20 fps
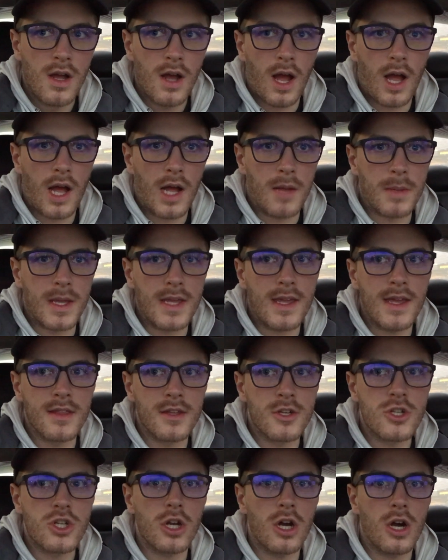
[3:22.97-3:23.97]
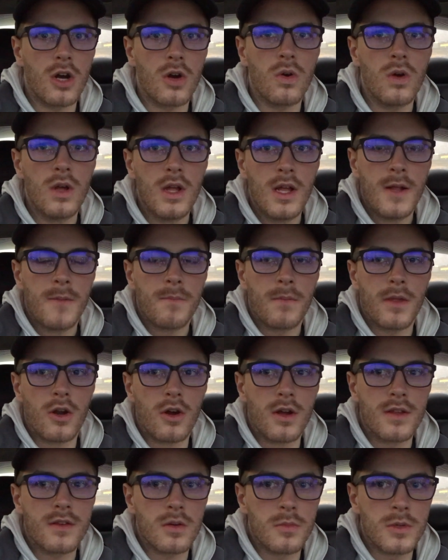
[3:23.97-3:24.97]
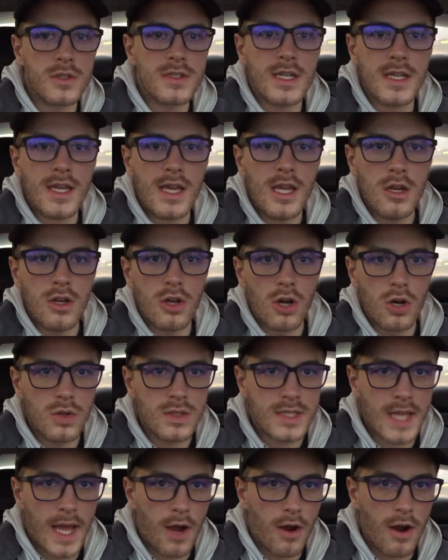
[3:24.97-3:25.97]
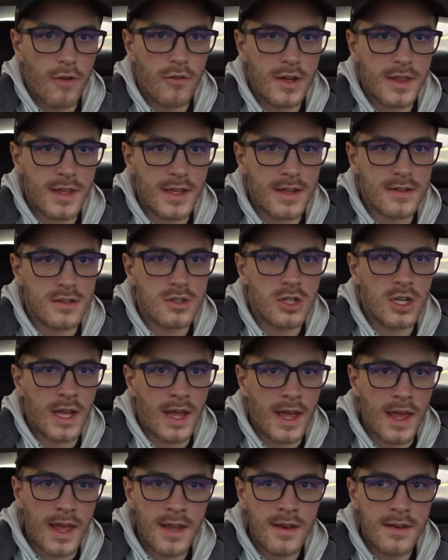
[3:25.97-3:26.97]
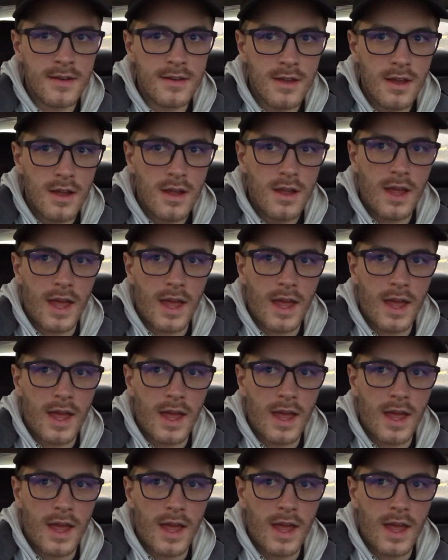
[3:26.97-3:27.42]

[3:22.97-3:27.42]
Like in the show, it's almost like he knows how everything is gonna end,